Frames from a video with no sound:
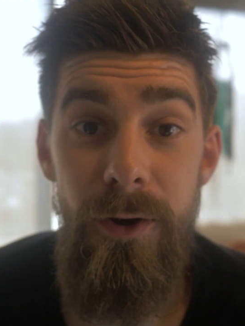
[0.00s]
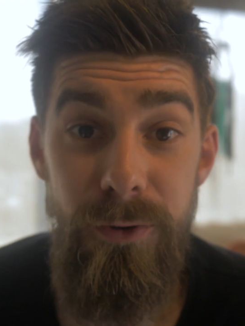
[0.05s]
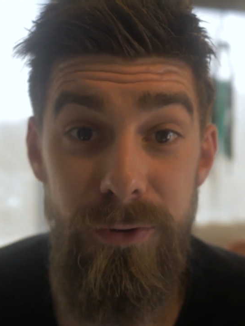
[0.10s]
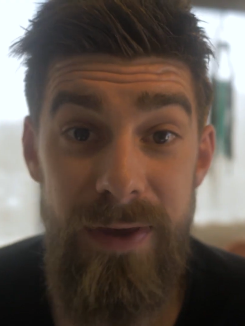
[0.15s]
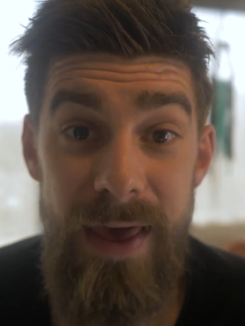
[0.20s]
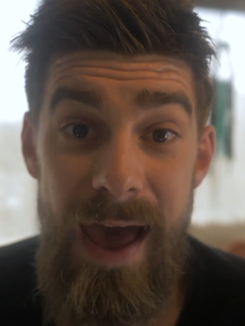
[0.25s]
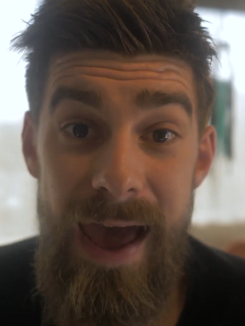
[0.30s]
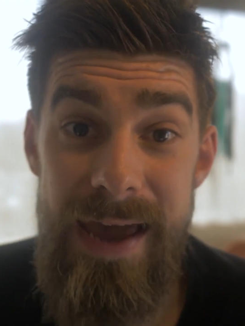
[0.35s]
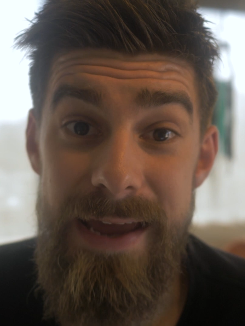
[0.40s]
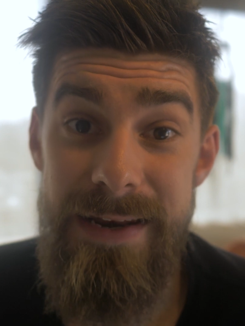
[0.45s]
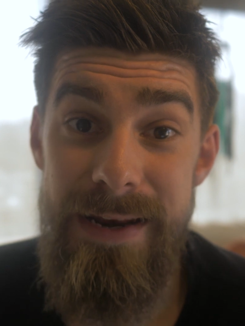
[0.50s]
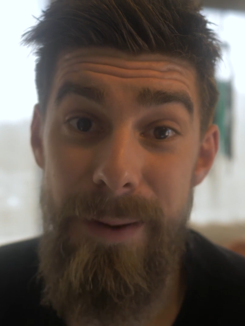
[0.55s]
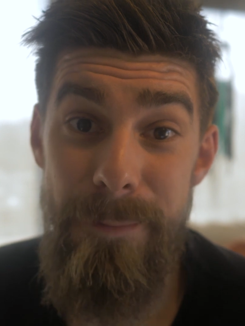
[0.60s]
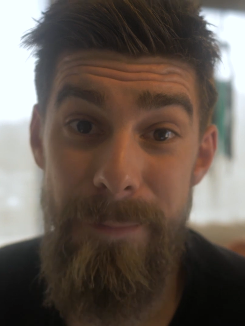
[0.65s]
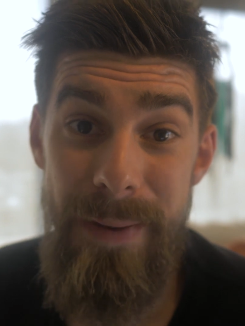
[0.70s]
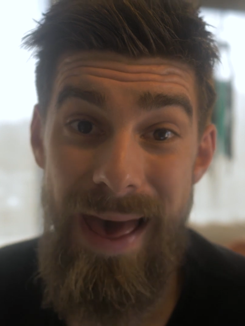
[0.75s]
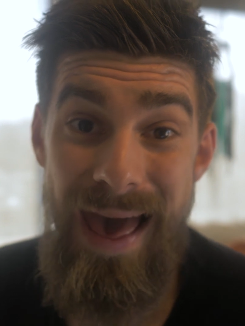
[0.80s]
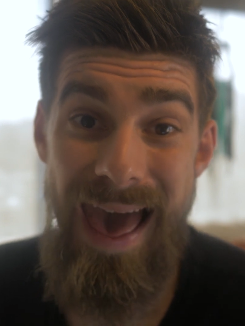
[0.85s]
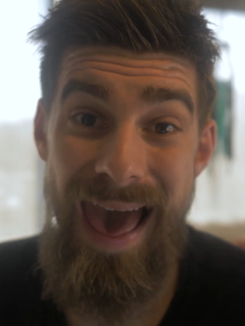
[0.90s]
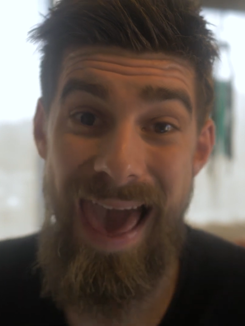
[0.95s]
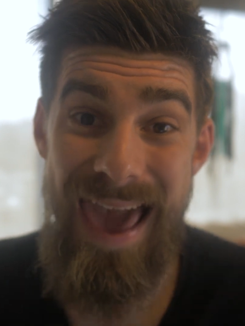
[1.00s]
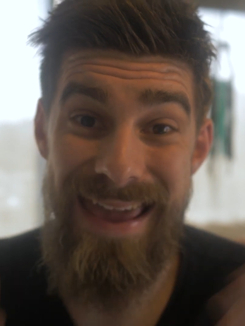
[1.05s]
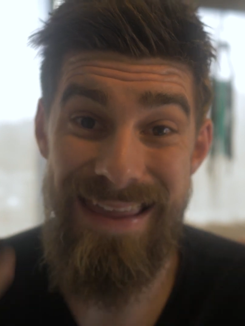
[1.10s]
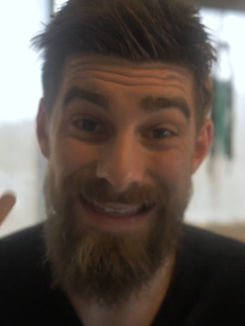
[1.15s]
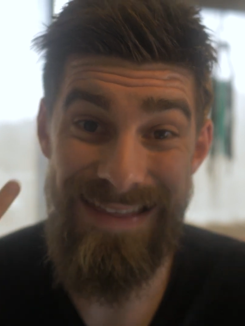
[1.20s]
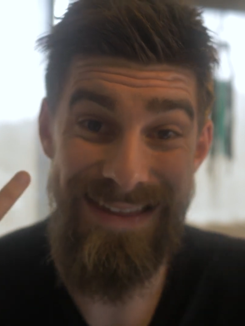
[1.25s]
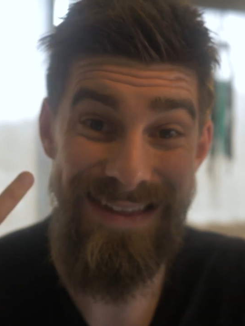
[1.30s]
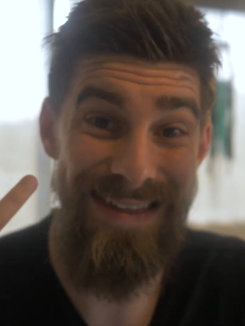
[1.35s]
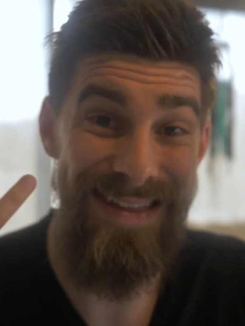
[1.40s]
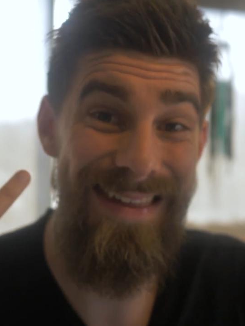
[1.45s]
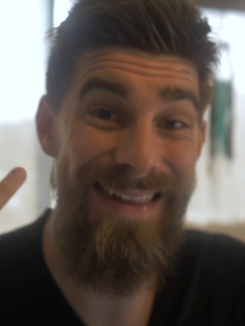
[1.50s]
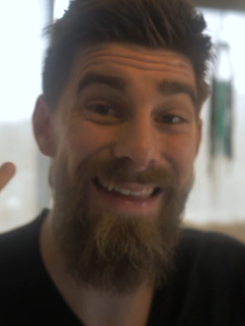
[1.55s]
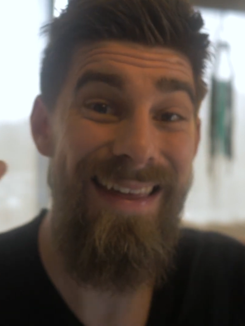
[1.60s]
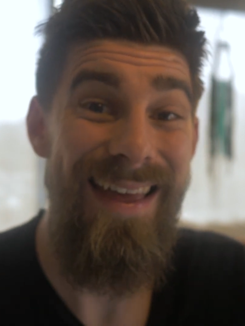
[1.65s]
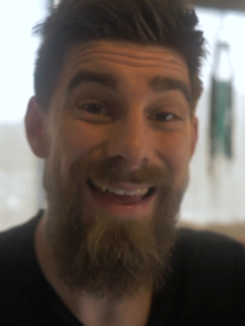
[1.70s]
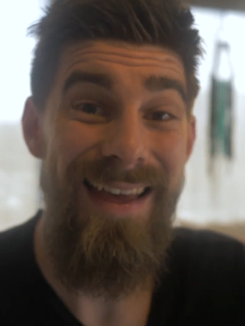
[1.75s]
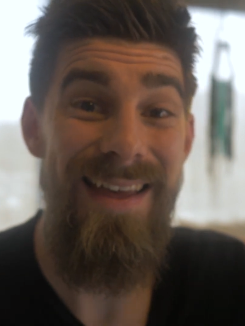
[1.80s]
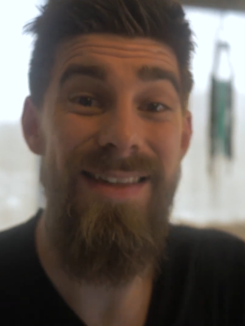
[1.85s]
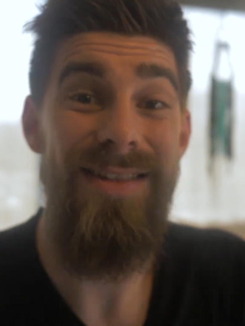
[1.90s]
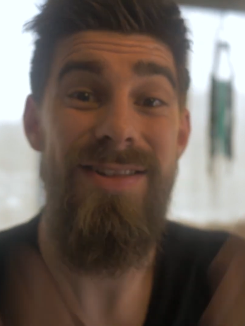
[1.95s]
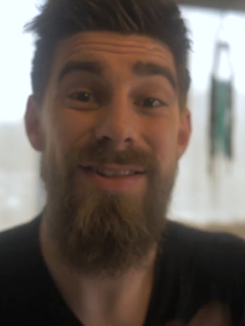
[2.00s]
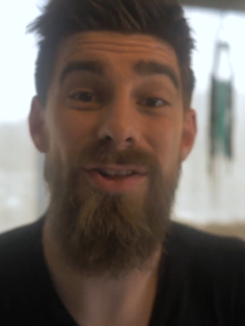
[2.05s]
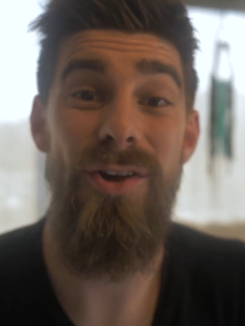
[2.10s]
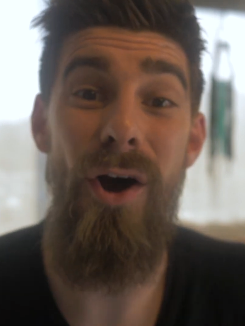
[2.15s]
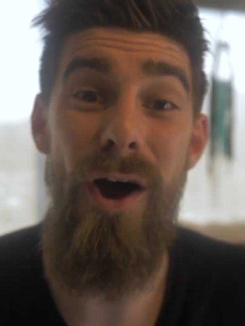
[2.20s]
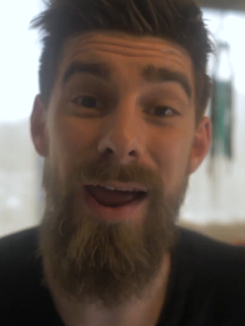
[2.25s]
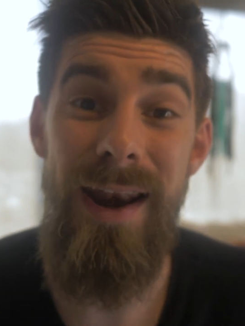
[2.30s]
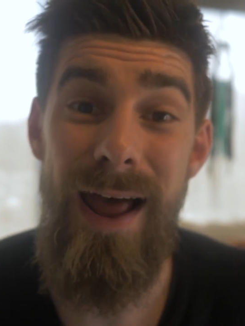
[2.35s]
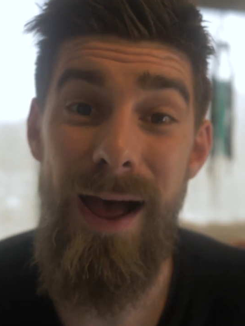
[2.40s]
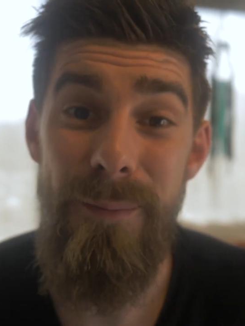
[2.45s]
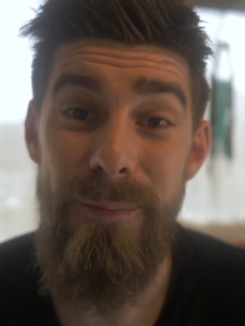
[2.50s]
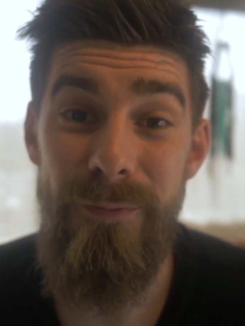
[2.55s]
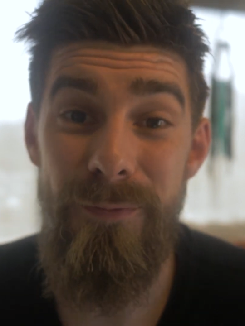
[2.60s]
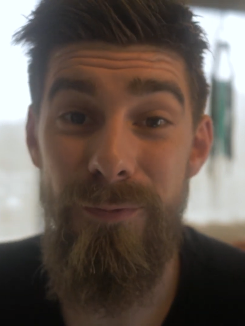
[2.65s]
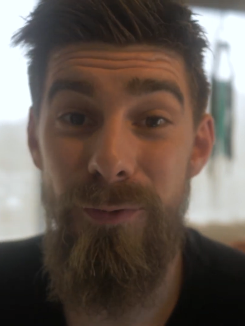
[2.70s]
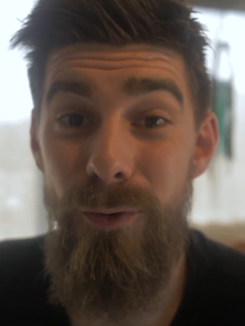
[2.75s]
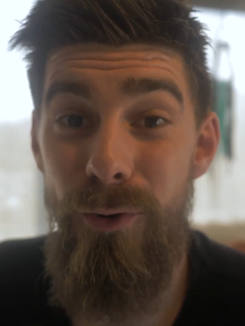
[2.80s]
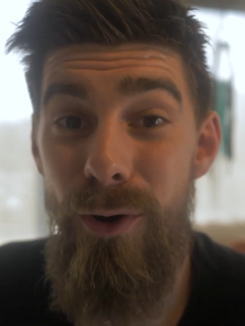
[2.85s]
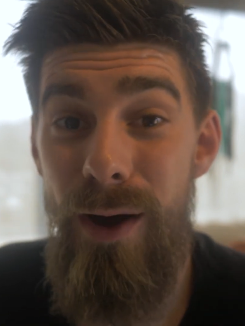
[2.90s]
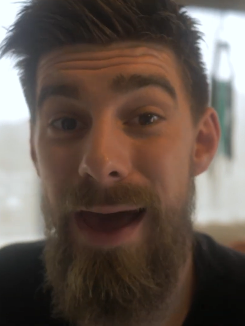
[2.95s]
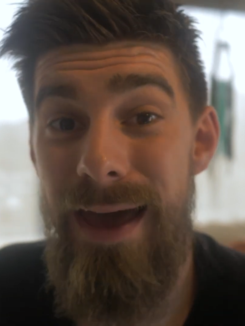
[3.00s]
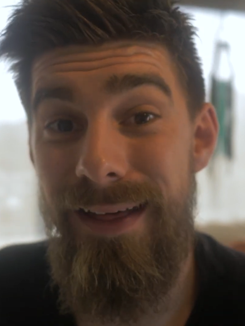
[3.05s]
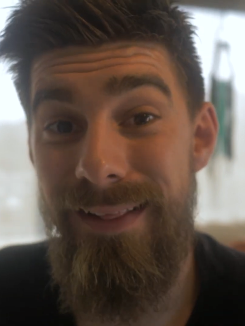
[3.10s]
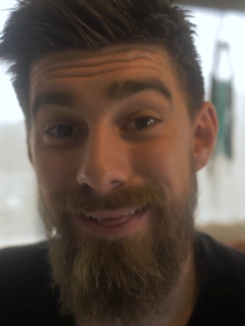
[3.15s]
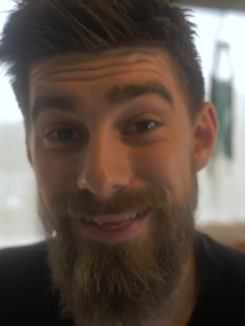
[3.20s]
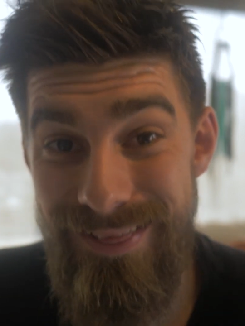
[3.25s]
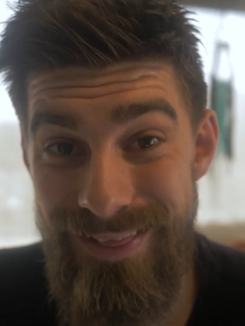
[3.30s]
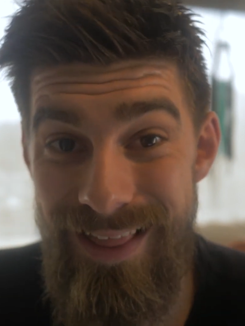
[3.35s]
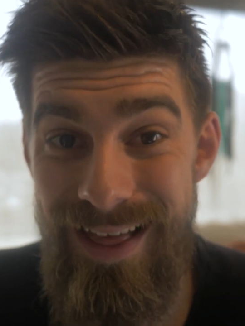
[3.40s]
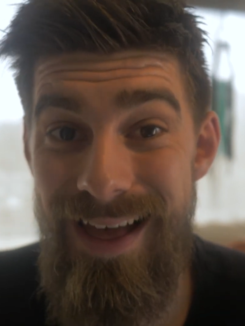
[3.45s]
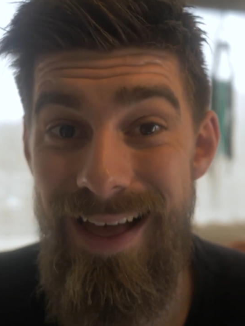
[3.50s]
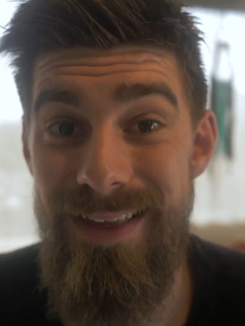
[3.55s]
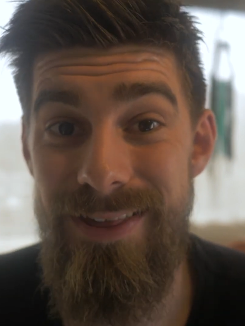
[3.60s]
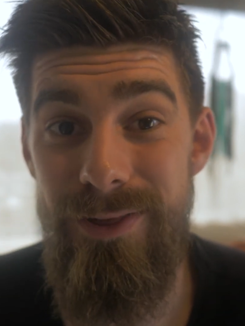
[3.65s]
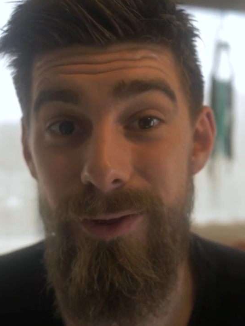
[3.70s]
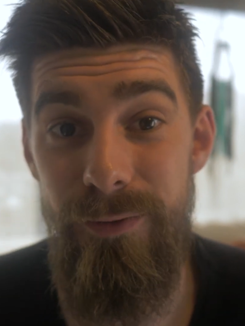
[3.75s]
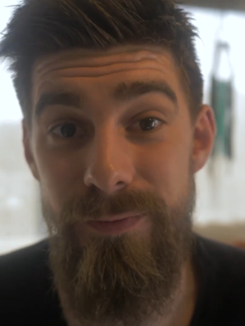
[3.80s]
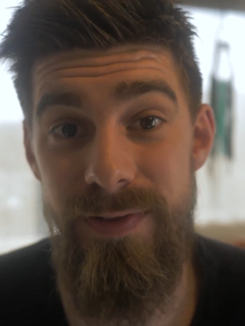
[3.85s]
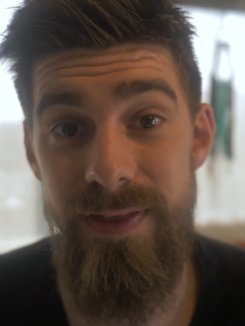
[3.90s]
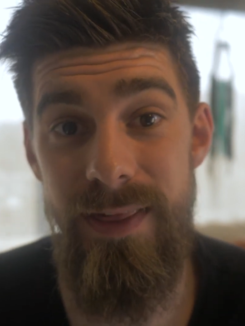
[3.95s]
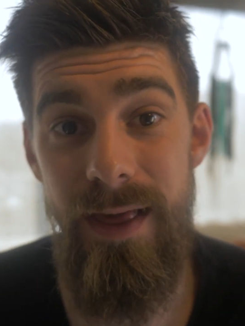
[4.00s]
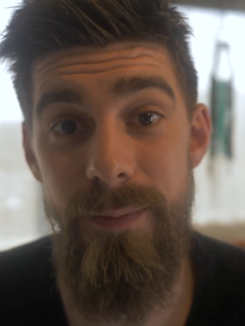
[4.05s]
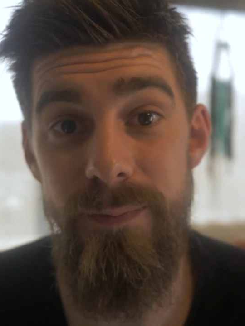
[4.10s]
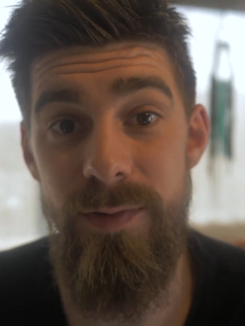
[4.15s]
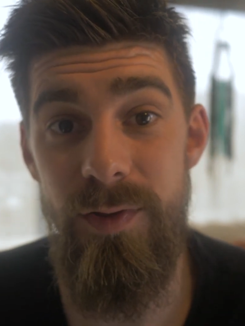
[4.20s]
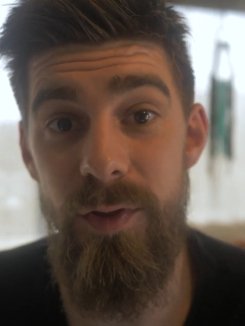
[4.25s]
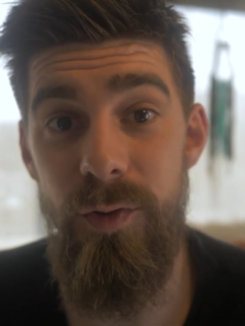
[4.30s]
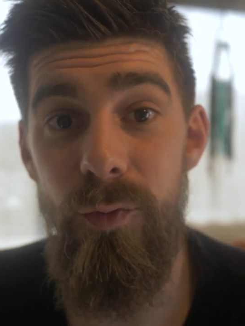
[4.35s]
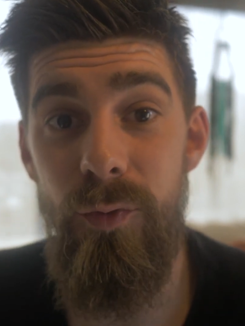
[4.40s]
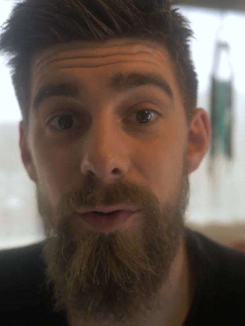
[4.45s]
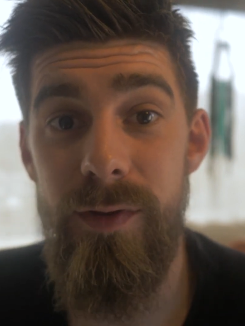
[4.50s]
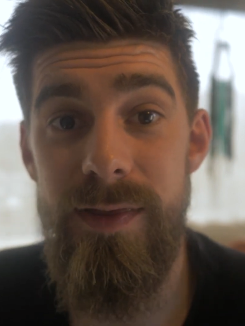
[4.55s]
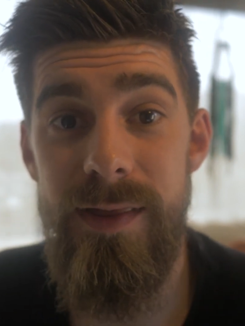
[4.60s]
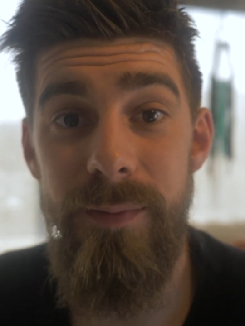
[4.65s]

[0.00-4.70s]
Okay, number 8. Sign up for a class of some sort,